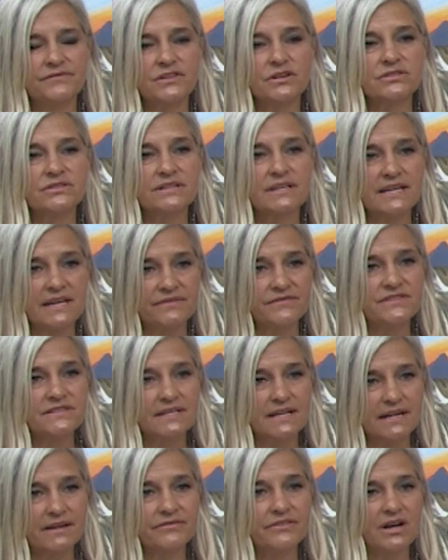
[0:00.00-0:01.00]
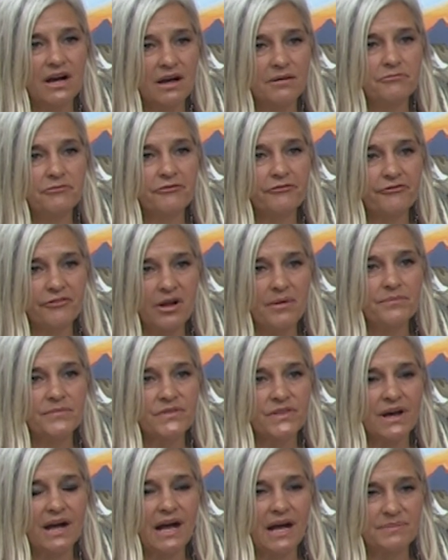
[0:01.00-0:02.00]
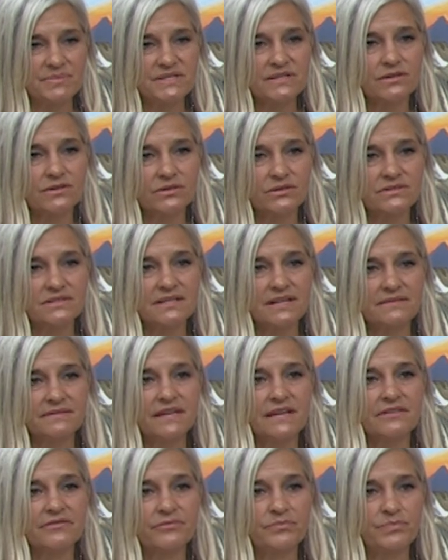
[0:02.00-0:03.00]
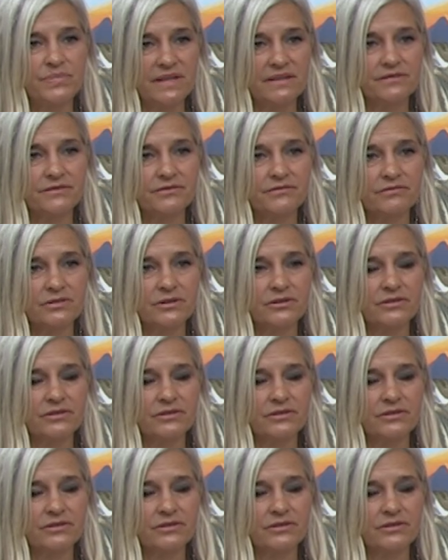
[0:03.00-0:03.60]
if there's gifts that have come from the obstacles that they've been